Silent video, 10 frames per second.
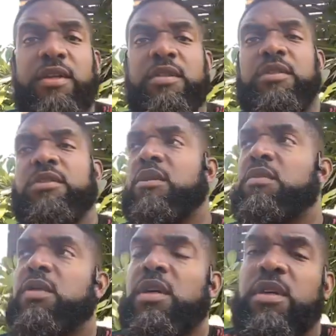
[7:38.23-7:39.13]

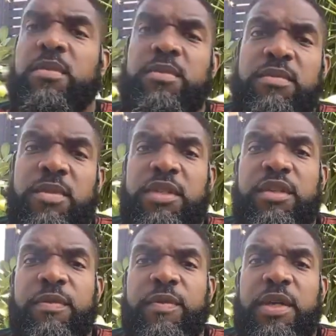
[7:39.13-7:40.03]
so uh, let's
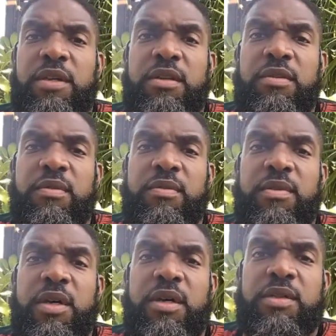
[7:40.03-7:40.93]
see what we can do
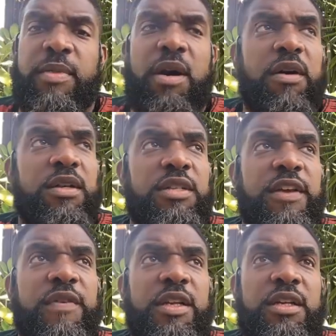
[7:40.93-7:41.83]
because uh, my heart is
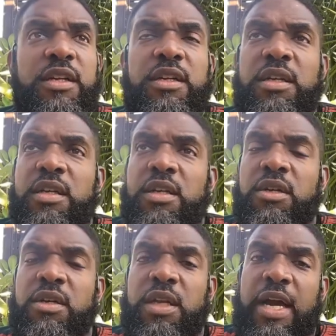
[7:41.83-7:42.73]
definitely
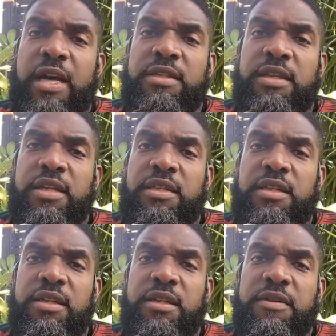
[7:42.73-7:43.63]
on the continent
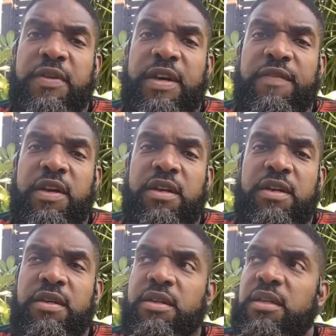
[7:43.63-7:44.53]
of
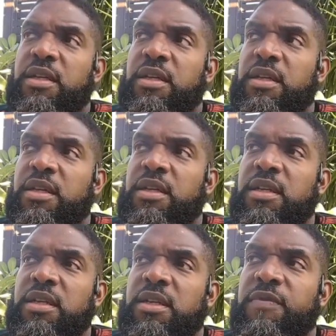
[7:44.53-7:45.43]
Africa.
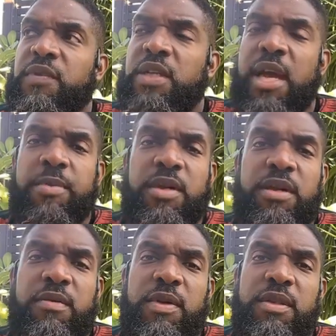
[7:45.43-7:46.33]
And if it's
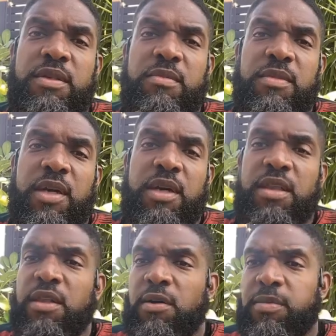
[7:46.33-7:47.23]
happening with it's my uh,
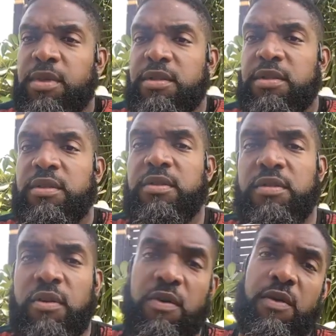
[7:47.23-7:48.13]
Ethiopian
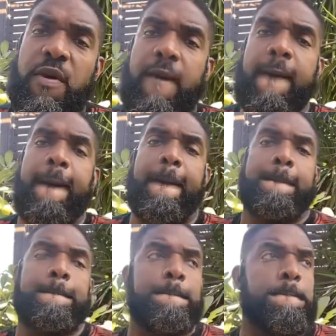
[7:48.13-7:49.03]
sisters or
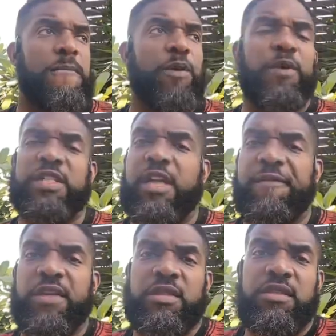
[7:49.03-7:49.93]
my West
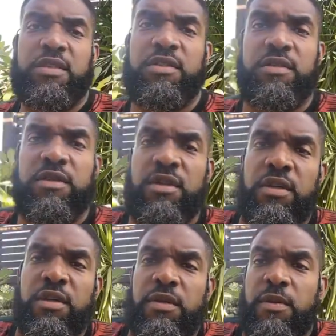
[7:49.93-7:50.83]
African sisters,
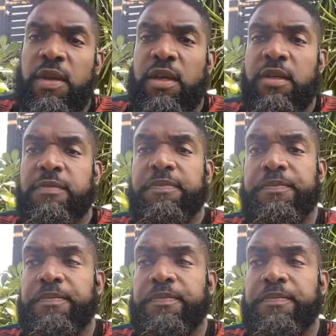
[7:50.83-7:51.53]
then